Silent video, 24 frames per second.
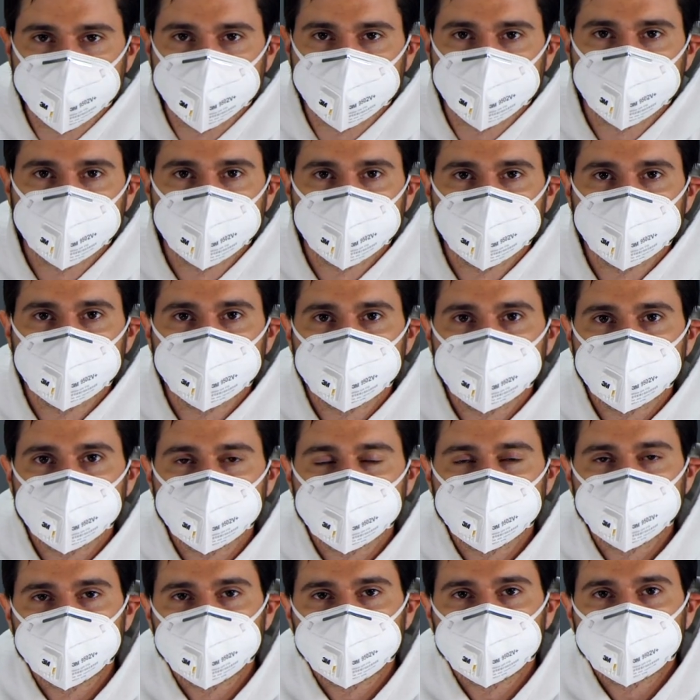
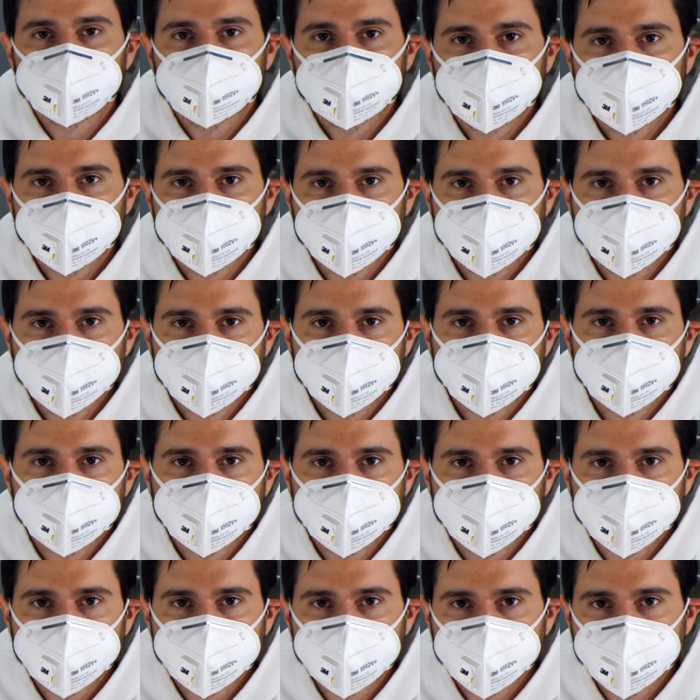
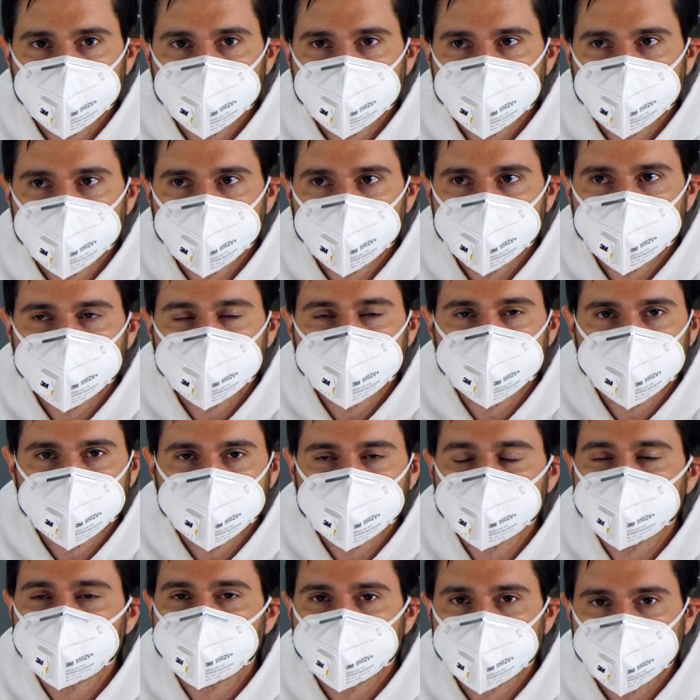
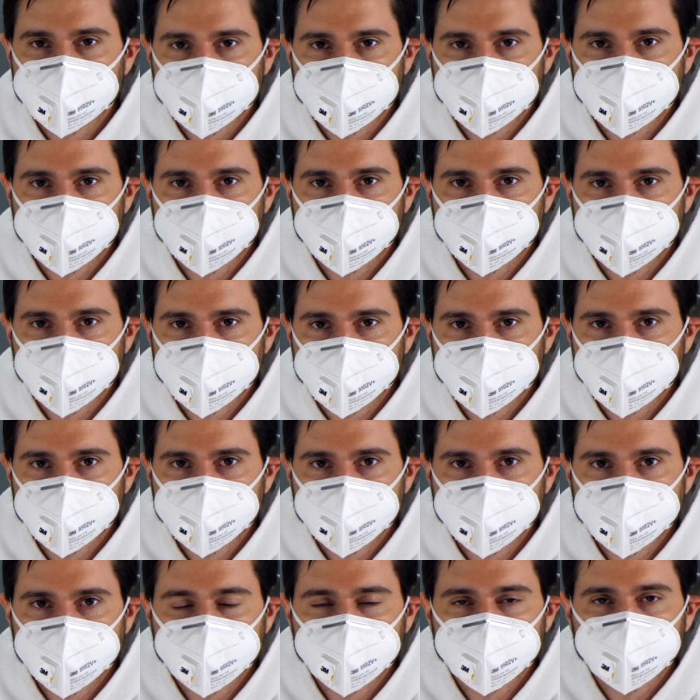
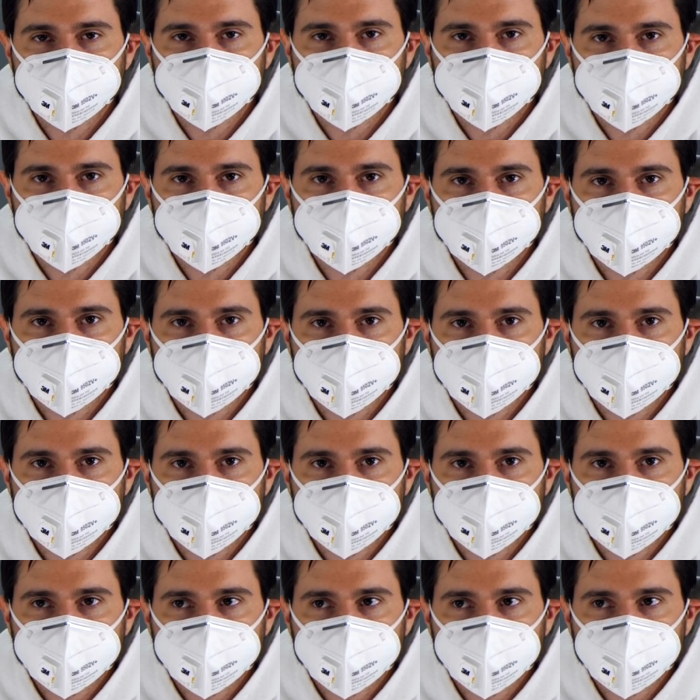
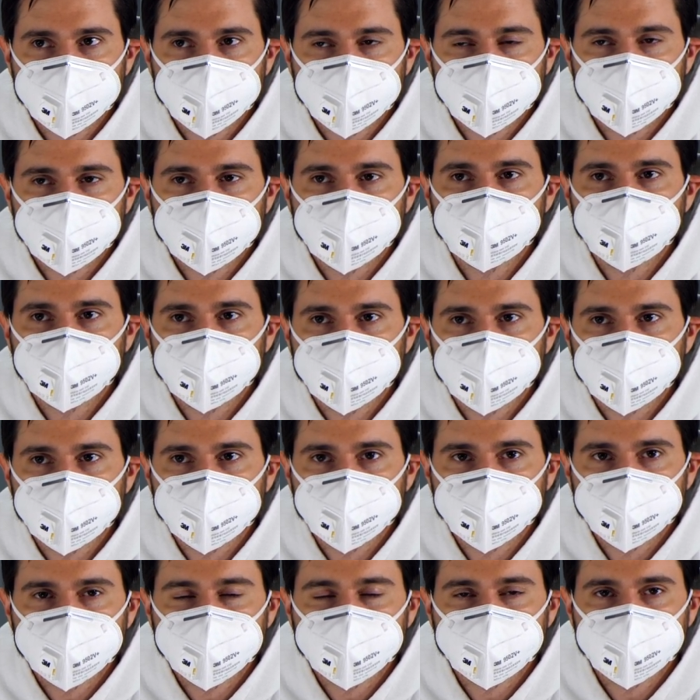
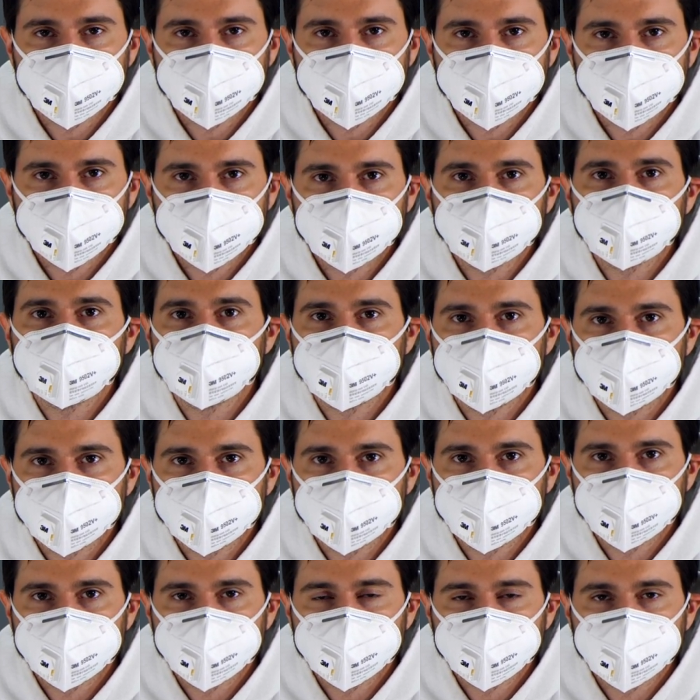
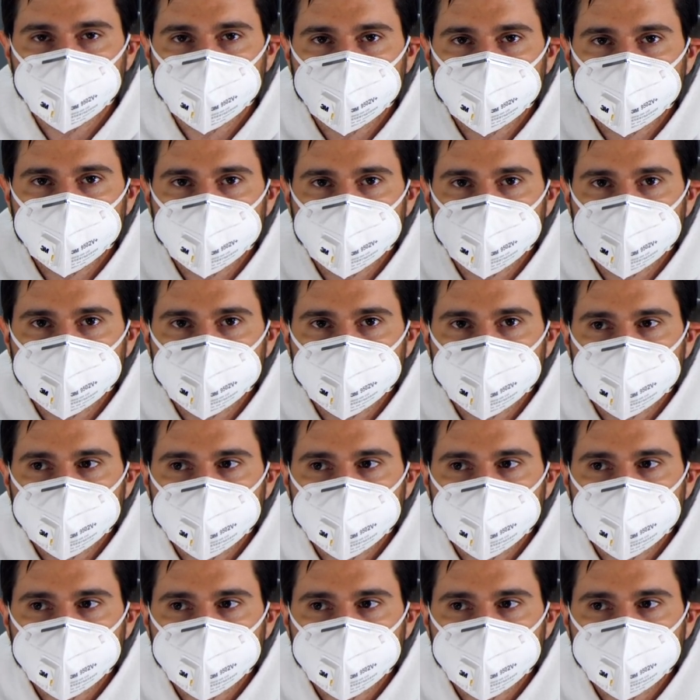This person isn't speaking.